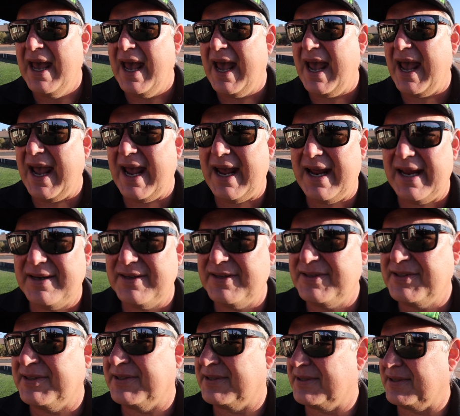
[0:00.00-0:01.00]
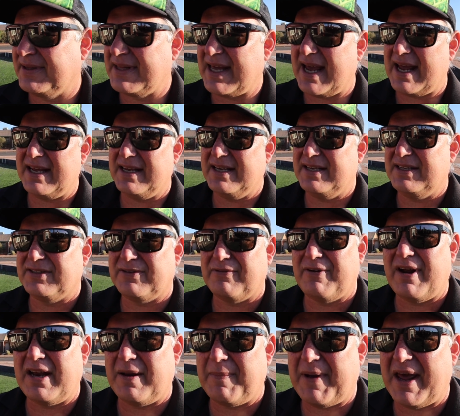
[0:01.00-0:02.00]
and that is
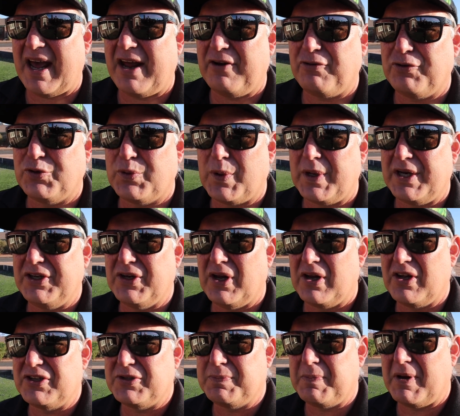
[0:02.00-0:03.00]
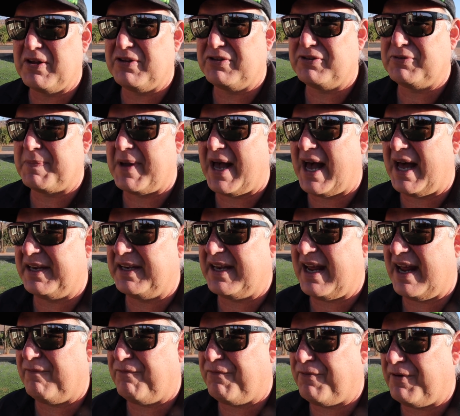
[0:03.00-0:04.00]
around about $120. Both Spartan
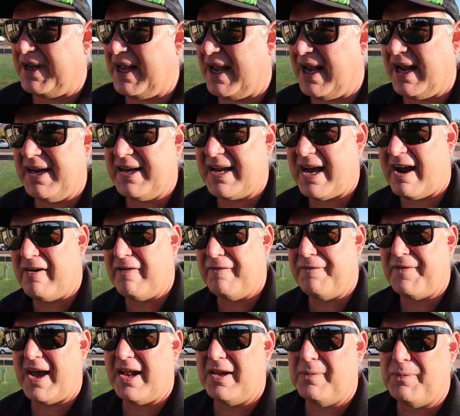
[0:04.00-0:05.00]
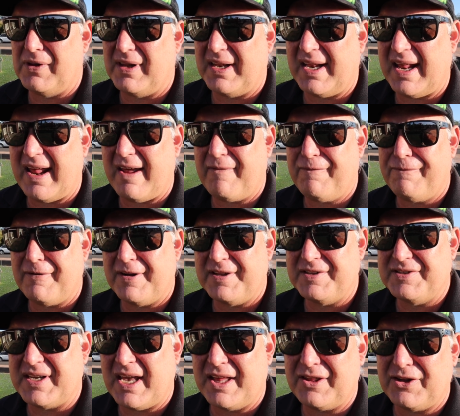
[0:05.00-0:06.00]
and Freehand are available at our
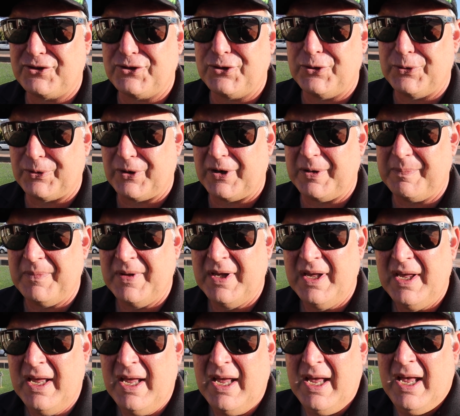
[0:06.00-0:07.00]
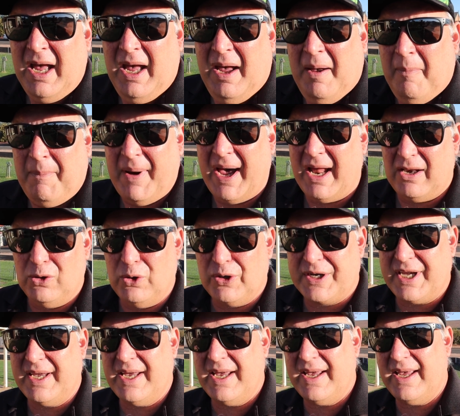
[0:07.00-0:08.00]
friends at the Toolroom. But
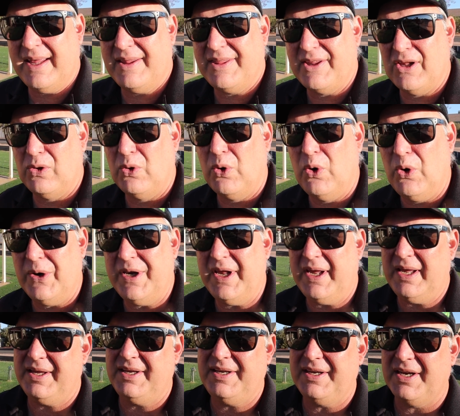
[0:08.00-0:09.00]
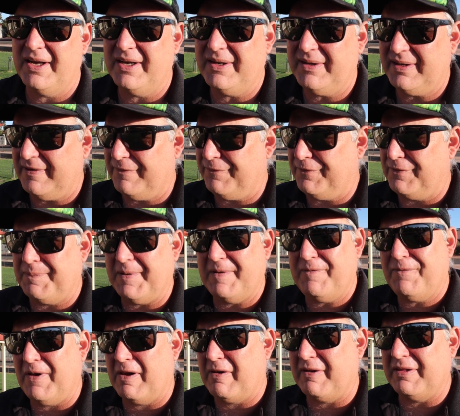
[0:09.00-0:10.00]
look, the lawn, if you've been
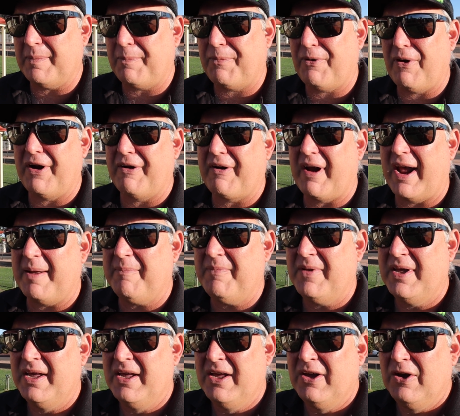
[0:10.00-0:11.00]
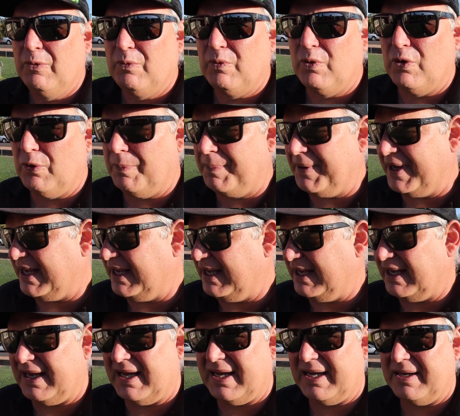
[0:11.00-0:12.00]
following the program, will
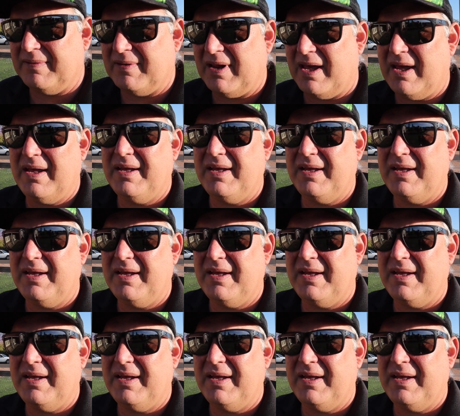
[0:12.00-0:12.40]
be in